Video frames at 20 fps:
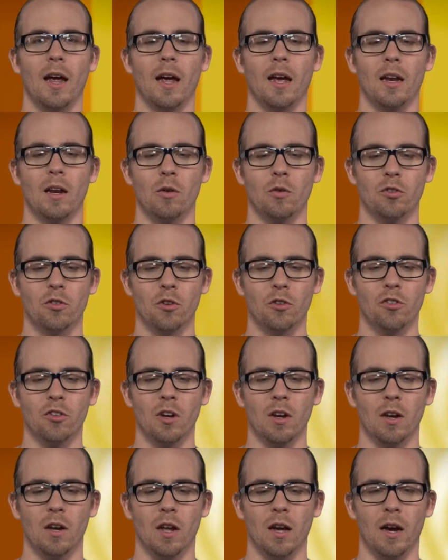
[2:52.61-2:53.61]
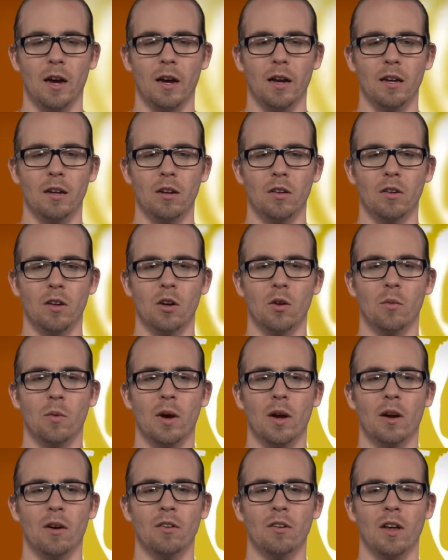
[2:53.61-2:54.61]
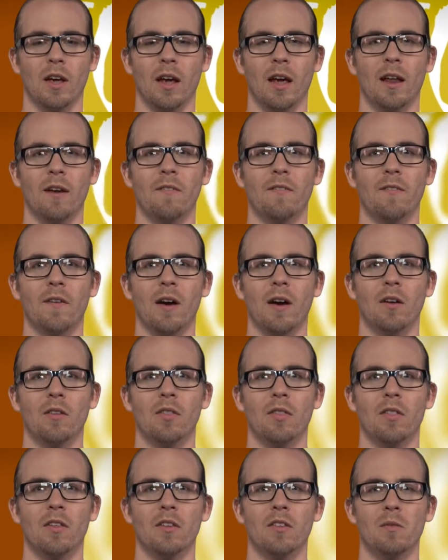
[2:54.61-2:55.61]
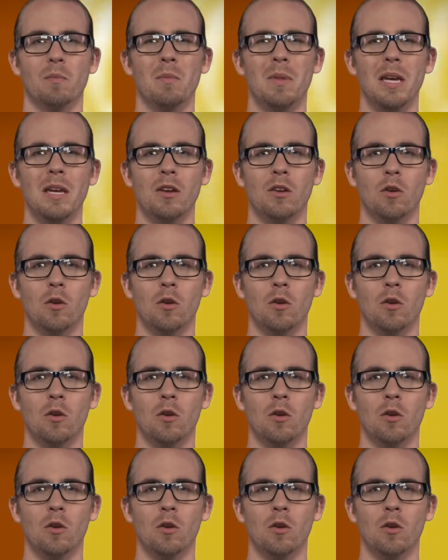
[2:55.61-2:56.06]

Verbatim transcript: And I was searching online, looking around, and found this Mini